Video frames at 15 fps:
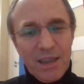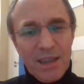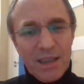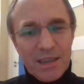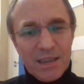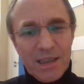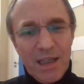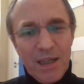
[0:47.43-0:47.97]

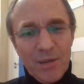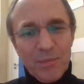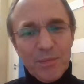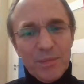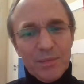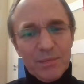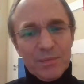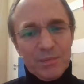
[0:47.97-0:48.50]

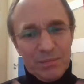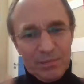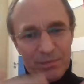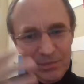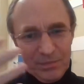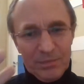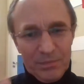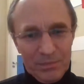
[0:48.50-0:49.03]
exam,
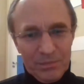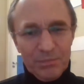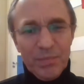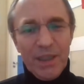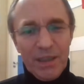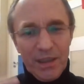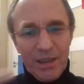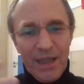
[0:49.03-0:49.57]

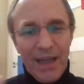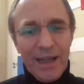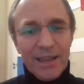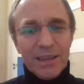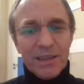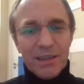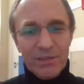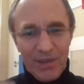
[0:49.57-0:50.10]
being
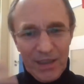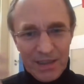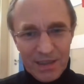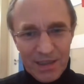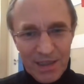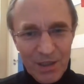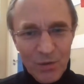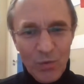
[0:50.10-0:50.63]
active,
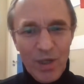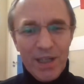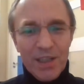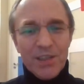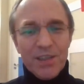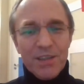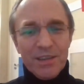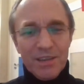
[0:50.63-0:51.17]
asking
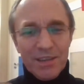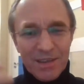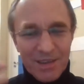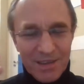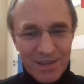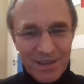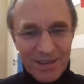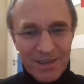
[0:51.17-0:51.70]

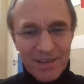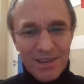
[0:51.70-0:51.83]
questions,